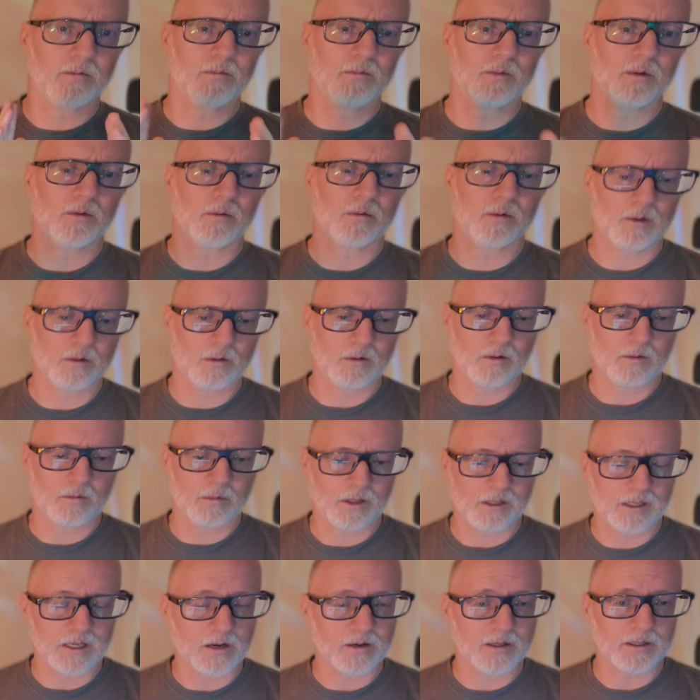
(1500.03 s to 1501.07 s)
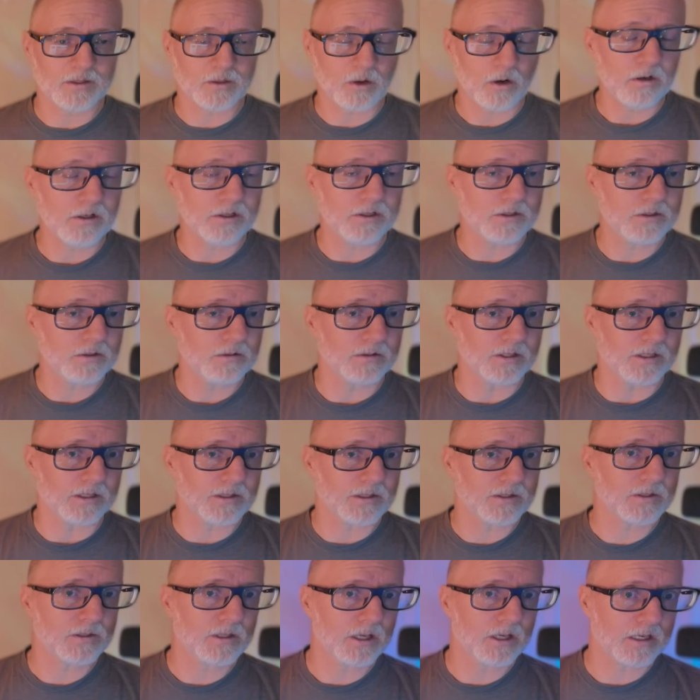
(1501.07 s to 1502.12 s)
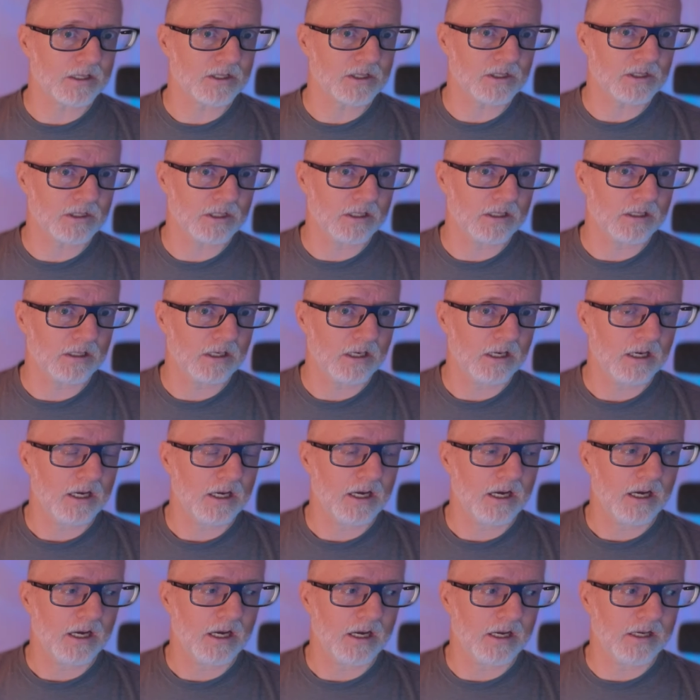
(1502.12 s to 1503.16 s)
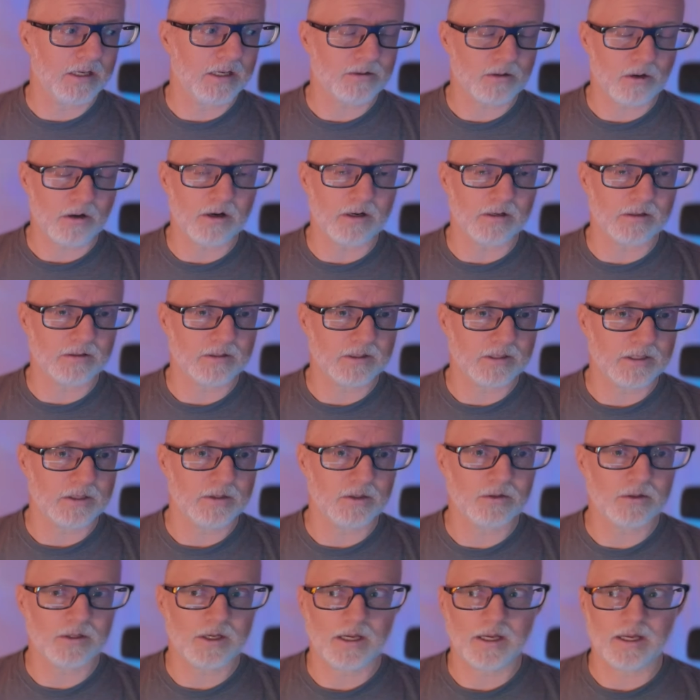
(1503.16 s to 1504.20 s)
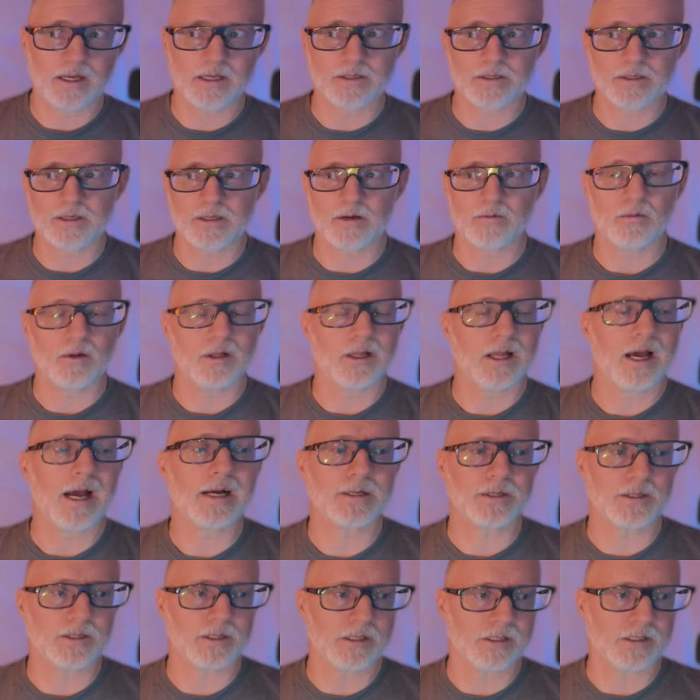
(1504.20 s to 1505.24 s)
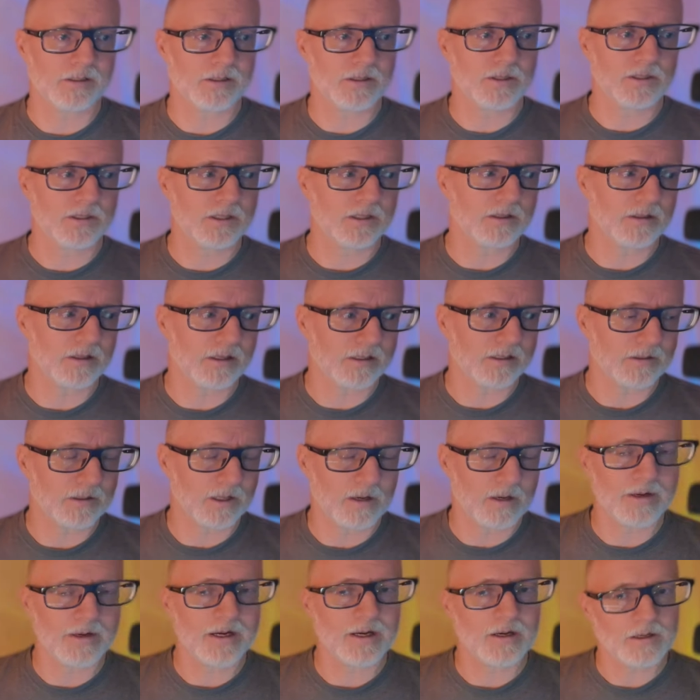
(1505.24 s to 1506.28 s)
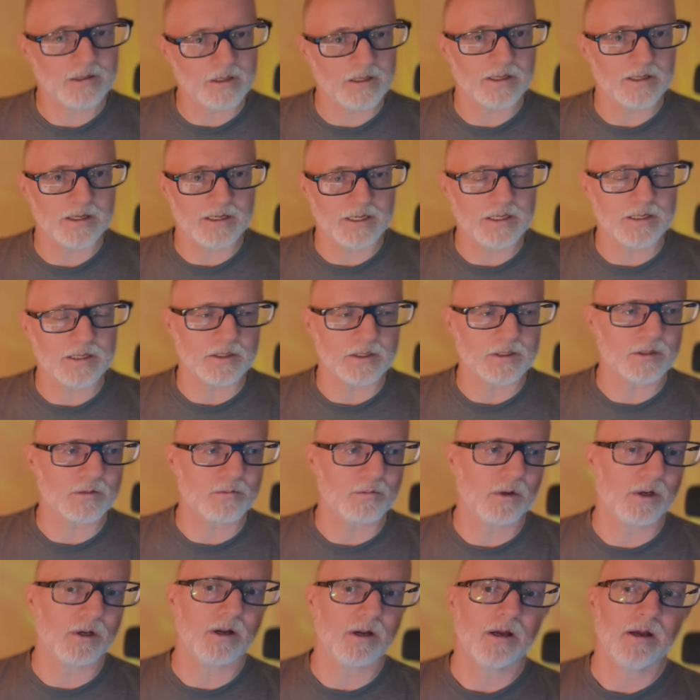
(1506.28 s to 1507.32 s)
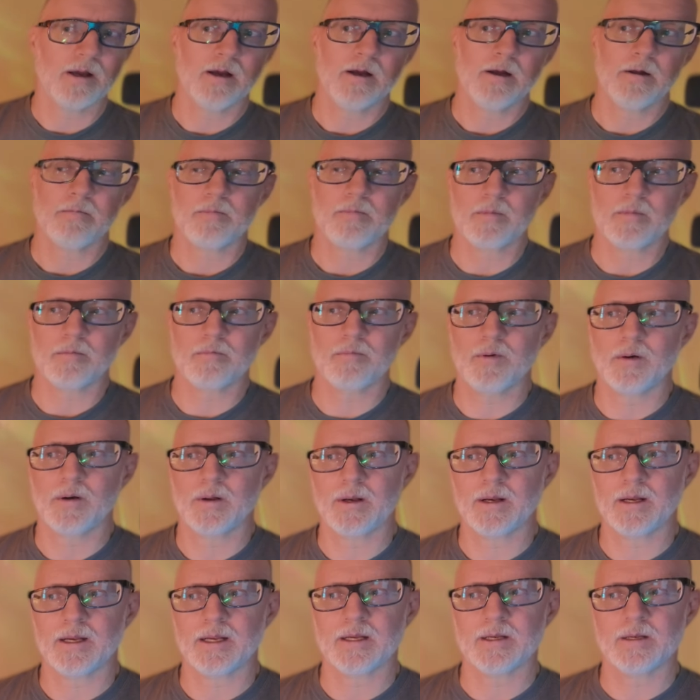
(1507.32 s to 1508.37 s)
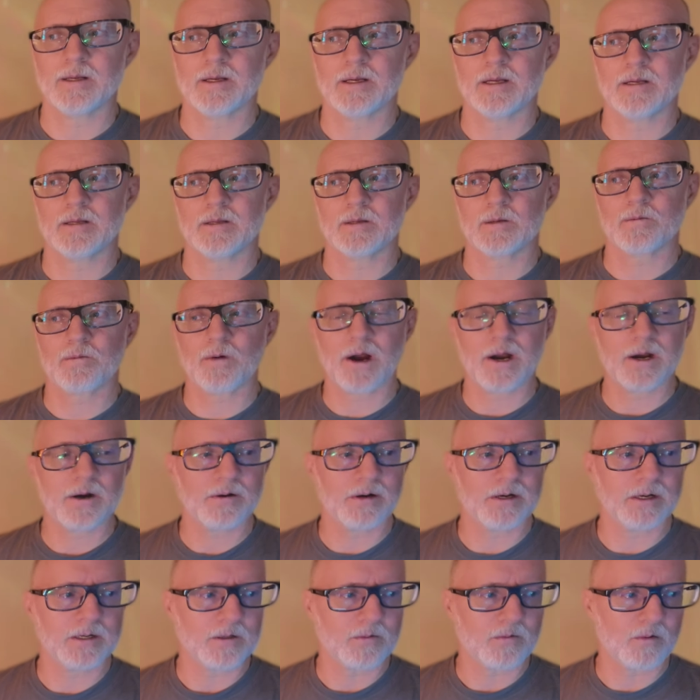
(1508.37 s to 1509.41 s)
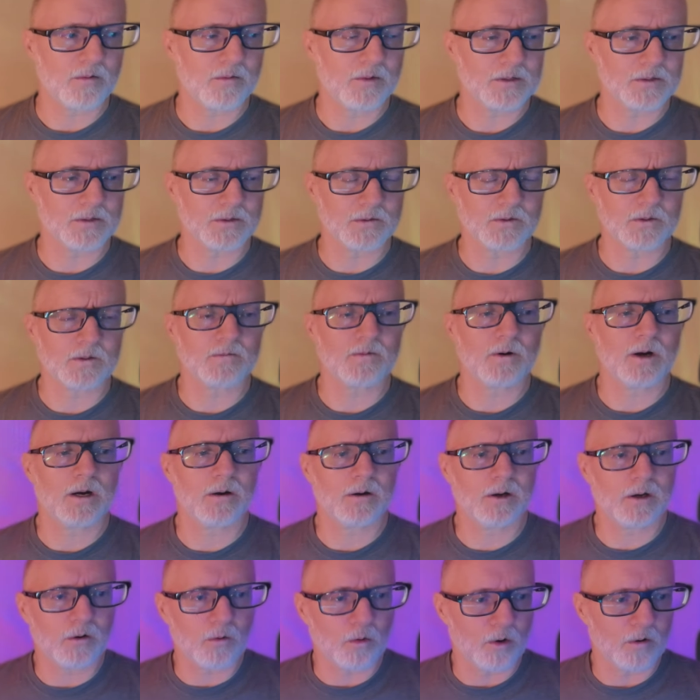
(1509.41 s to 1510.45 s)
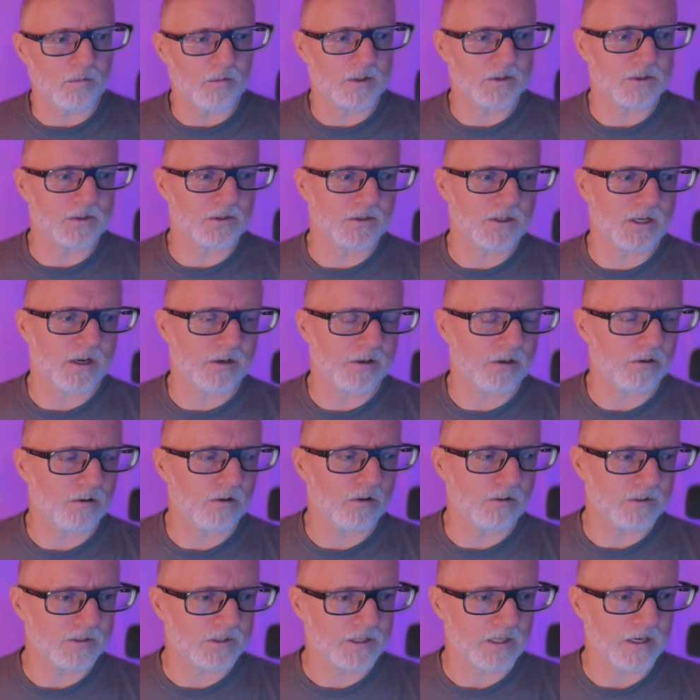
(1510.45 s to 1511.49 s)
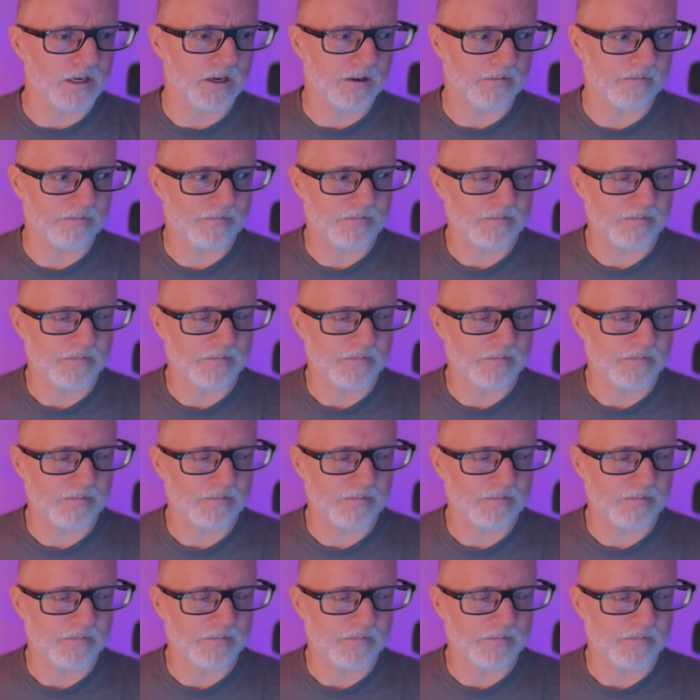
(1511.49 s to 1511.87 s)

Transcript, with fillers: you'll you'll be now it's hard to do this actually. It's hard. You can't it's not relaxing to sit like that. I mean it it is, but but it it's firing different muscles. It's firing core muscles down here all the time.